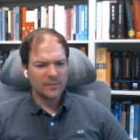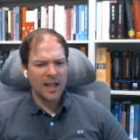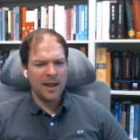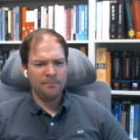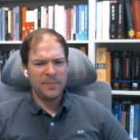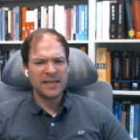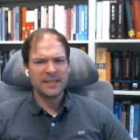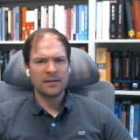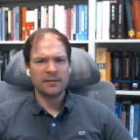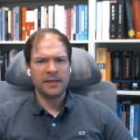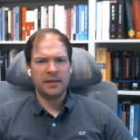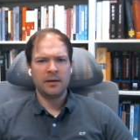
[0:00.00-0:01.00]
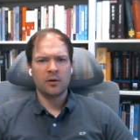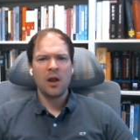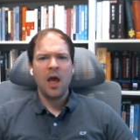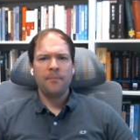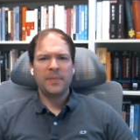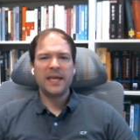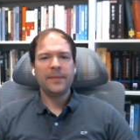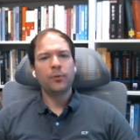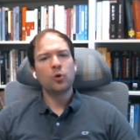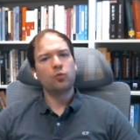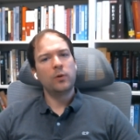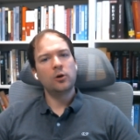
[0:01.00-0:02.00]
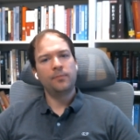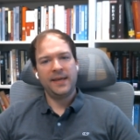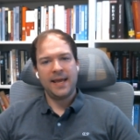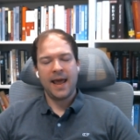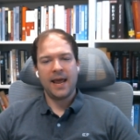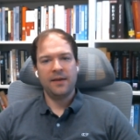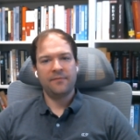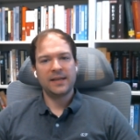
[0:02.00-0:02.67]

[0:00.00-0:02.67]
And basically here, people will behave